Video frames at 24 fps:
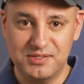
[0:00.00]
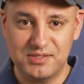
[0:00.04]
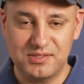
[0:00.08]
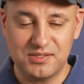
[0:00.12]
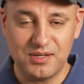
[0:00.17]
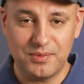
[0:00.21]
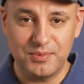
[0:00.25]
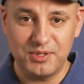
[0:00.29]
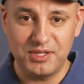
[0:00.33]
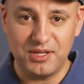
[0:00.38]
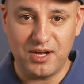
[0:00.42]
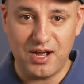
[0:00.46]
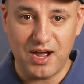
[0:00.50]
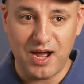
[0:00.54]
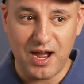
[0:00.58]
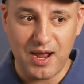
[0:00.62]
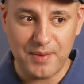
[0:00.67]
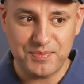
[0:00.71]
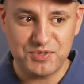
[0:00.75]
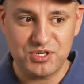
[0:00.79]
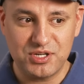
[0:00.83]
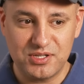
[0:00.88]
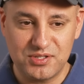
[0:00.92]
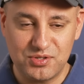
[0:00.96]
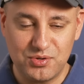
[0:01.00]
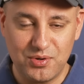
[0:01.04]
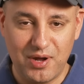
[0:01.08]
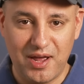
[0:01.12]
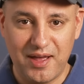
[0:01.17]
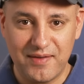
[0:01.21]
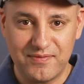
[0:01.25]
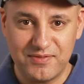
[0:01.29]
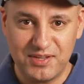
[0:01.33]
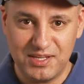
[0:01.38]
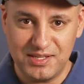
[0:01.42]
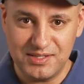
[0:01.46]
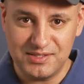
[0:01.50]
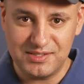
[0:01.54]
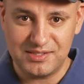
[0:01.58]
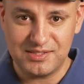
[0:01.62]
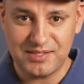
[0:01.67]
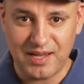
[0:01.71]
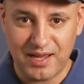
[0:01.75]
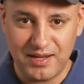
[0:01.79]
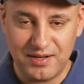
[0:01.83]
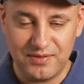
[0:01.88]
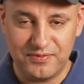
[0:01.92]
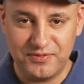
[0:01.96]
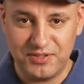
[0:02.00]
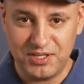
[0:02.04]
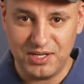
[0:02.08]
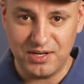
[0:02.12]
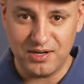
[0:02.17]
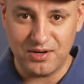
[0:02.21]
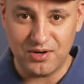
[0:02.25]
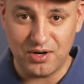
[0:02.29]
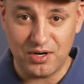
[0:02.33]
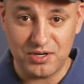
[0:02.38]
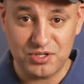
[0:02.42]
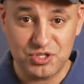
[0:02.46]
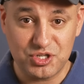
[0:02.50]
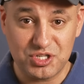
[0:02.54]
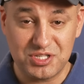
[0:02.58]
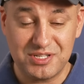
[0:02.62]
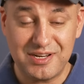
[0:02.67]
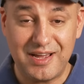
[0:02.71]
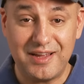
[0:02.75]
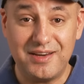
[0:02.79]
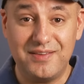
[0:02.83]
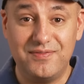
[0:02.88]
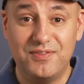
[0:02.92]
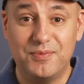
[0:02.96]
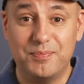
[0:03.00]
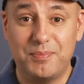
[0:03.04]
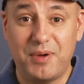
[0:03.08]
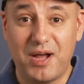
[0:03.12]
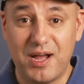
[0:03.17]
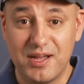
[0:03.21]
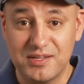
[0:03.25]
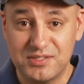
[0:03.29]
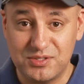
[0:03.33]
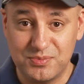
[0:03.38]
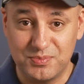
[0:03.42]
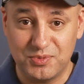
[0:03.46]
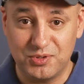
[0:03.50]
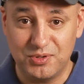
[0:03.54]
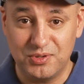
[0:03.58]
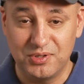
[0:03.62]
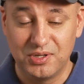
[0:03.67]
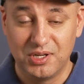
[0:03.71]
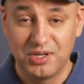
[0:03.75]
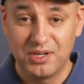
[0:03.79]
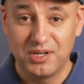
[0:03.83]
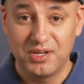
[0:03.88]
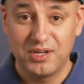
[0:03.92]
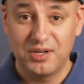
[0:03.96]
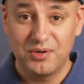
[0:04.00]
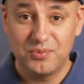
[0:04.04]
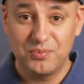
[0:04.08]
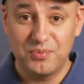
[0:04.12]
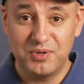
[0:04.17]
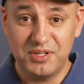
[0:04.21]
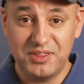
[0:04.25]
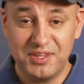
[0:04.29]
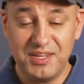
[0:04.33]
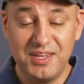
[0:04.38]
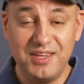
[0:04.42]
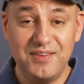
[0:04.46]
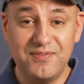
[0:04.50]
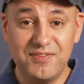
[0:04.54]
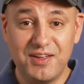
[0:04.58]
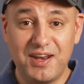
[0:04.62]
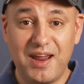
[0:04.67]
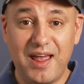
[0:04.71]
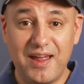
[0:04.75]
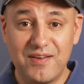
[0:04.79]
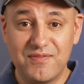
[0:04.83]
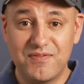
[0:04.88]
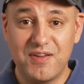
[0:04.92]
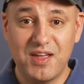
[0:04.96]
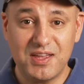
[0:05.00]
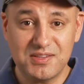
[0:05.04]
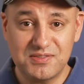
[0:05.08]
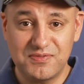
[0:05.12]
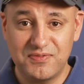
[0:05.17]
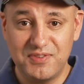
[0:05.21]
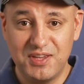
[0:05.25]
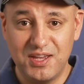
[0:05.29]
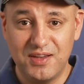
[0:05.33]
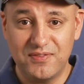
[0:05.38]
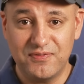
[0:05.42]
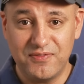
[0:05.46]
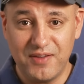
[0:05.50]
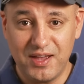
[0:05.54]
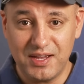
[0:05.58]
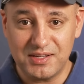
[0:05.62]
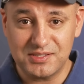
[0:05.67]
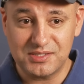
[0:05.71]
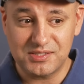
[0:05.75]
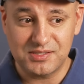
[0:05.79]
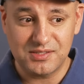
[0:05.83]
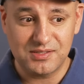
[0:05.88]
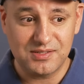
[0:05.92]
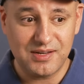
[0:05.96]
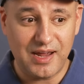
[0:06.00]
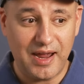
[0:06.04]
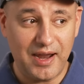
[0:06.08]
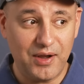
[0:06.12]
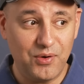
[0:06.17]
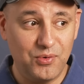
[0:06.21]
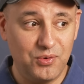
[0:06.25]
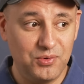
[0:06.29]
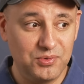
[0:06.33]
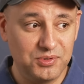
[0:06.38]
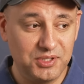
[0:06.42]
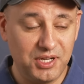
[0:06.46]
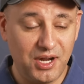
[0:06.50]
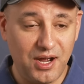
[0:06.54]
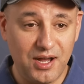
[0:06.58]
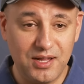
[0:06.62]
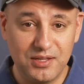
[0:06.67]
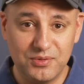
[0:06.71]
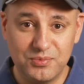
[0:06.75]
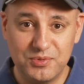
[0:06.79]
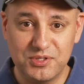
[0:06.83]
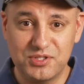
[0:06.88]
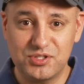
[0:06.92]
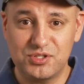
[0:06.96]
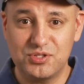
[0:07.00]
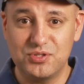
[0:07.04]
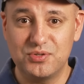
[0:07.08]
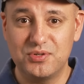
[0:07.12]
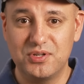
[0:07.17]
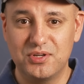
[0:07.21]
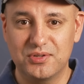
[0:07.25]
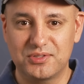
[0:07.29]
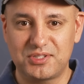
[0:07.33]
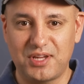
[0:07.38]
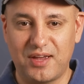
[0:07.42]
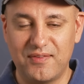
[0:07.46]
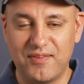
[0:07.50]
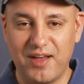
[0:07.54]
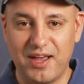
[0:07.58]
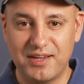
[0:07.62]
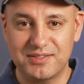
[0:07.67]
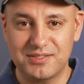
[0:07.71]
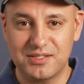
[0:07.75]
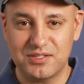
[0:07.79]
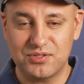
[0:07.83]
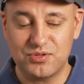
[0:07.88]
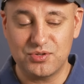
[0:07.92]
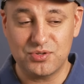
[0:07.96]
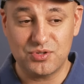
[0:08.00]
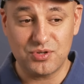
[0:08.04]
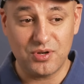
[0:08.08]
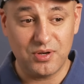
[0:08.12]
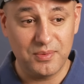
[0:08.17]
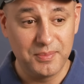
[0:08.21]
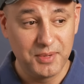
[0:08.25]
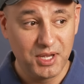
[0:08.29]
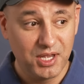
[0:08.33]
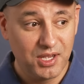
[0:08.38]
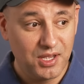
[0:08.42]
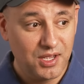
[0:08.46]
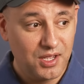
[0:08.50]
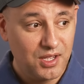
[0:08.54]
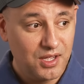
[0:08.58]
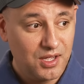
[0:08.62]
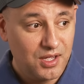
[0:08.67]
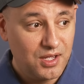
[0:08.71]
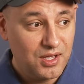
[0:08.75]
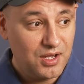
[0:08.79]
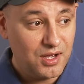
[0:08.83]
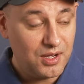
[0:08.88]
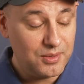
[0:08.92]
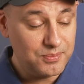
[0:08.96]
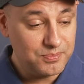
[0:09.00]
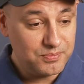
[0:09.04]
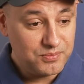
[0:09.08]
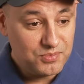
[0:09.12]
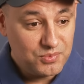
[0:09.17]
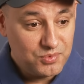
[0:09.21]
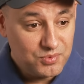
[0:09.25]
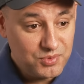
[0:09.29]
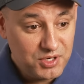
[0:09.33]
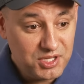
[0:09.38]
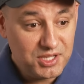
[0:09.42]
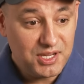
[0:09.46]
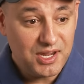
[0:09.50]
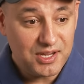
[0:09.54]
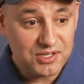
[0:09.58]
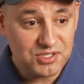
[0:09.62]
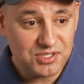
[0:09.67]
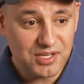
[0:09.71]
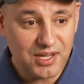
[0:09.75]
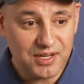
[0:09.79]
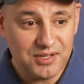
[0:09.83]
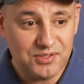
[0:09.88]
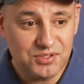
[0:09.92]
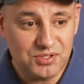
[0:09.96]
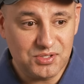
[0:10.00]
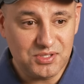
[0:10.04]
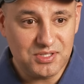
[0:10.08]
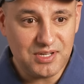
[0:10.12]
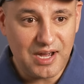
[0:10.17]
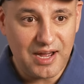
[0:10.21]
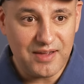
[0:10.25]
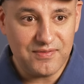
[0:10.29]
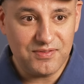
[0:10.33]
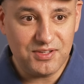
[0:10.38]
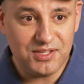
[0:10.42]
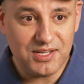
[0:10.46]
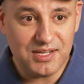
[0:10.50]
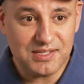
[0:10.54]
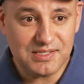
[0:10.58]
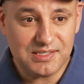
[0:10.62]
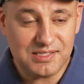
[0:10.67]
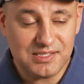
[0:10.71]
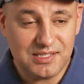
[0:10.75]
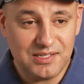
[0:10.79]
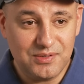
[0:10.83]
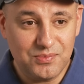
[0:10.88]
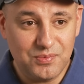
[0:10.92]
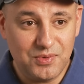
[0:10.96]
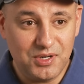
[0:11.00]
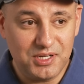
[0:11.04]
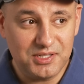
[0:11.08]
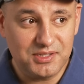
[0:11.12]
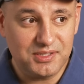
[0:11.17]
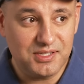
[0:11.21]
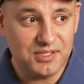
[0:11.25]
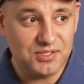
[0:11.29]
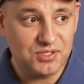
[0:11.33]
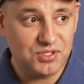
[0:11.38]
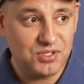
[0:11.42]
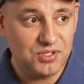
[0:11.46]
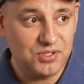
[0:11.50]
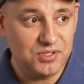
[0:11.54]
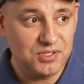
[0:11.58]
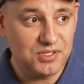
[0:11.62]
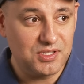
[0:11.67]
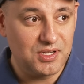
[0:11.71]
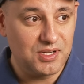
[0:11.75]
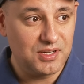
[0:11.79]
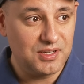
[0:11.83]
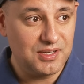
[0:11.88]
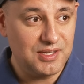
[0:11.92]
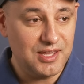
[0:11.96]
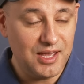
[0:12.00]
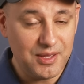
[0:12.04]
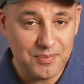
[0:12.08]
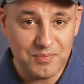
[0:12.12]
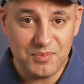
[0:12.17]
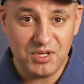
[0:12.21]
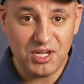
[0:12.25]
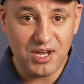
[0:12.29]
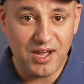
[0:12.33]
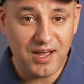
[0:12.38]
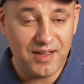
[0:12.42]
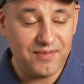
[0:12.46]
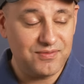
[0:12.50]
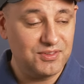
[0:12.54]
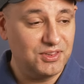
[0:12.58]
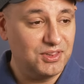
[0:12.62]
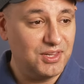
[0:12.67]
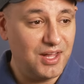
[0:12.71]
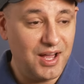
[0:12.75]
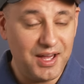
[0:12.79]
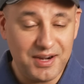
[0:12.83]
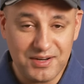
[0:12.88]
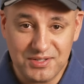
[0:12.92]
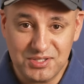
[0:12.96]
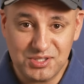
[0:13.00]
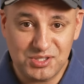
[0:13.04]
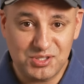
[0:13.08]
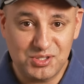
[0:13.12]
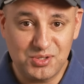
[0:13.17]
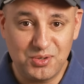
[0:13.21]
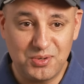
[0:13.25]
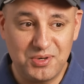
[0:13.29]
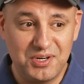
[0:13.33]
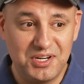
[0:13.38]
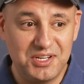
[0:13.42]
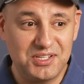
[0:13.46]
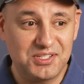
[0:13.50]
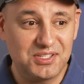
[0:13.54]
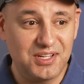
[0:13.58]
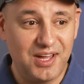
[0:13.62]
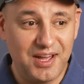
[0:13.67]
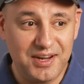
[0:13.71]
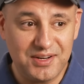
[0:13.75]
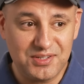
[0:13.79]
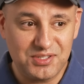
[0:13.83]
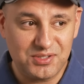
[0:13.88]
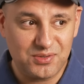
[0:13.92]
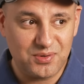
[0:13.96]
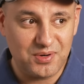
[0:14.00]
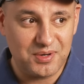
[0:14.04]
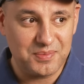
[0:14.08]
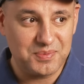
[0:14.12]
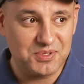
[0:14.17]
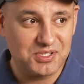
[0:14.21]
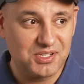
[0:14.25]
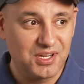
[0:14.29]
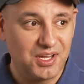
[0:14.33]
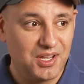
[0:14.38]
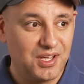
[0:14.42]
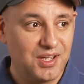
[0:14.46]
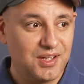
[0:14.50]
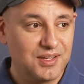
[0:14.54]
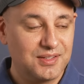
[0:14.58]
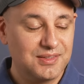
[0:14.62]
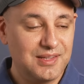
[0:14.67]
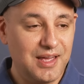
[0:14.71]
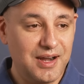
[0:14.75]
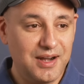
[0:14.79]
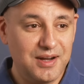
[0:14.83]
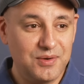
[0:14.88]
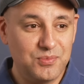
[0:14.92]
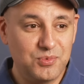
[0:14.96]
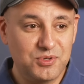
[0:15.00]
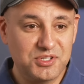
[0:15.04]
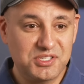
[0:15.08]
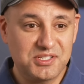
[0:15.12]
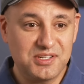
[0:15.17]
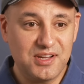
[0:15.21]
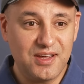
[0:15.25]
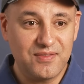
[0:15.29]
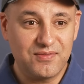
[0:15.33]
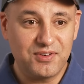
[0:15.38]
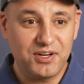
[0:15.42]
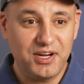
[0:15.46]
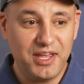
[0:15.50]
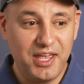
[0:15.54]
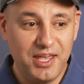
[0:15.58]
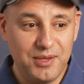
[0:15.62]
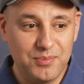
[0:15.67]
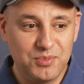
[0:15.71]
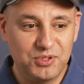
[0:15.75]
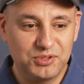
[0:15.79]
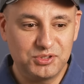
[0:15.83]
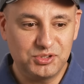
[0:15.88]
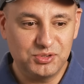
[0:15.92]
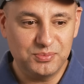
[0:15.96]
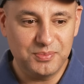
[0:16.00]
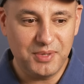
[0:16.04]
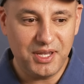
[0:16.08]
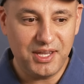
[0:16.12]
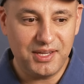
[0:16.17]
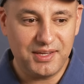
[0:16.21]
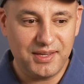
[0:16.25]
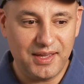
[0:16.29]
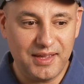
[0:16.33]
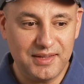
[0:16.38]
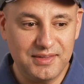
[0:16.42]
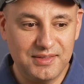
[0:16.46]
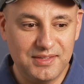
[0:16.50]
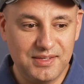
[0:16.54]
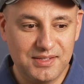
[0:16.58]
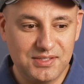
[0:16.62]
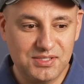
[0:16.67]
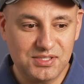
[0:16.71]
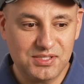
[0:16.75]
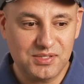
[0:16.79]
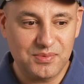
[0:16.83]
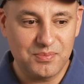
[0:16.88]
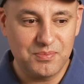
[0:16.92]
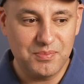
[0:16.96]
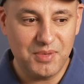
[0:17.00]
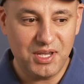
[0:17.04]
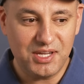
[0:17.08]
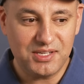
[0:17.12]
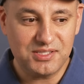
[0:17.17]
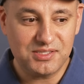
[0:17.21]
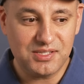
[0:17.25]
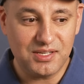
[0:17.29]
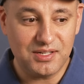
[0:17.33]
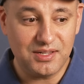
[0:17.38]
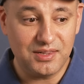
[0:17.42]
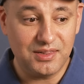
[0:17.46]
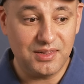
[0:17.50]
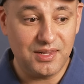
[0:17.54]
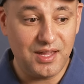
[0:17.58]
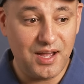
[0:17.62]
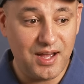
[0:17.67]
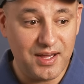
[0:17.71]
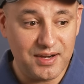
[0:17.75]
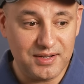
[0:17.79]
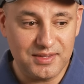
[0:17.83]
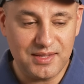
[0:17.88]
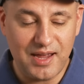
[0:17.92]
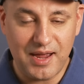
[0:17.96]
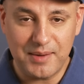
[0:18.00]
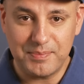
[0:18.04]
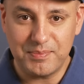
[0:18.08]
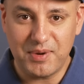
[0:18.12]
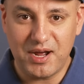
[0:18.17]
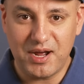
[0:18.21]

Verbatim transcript: Some of the options you have inside of here are just not even possible with even advanced VFX that only Hollywood studios have access to. So I'm really excited to dive in and see what this could get me. I have a lot of stories, a lot of scripts that I was never able to make, and this makes a lot of that